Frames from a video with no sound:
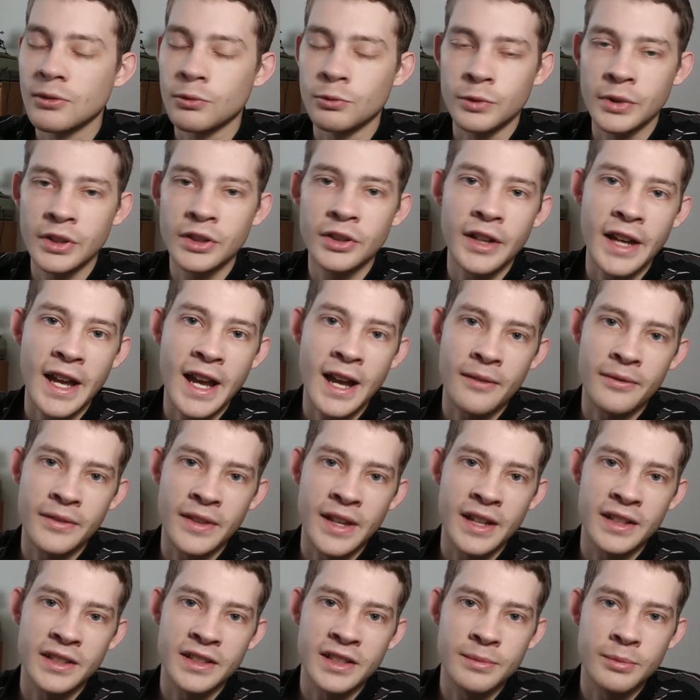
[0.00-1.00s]
will have
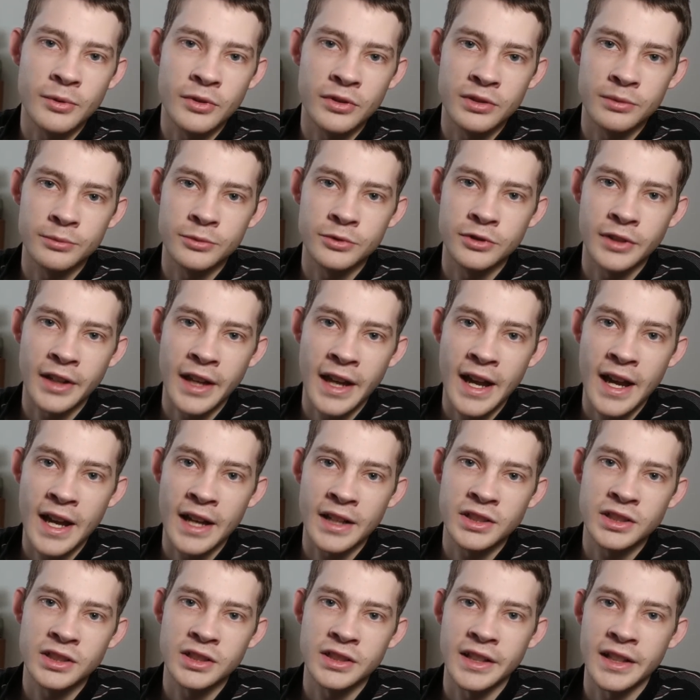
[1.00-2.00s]
that disposable
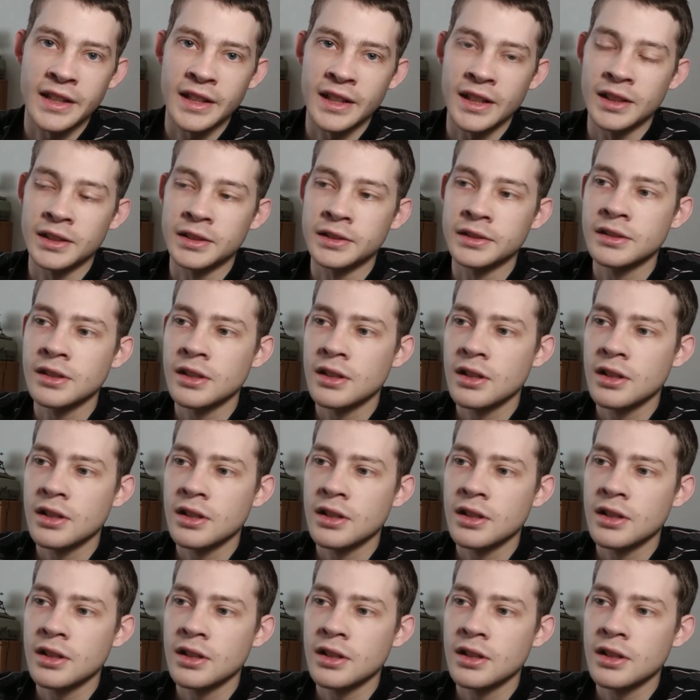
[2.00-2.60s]
cash and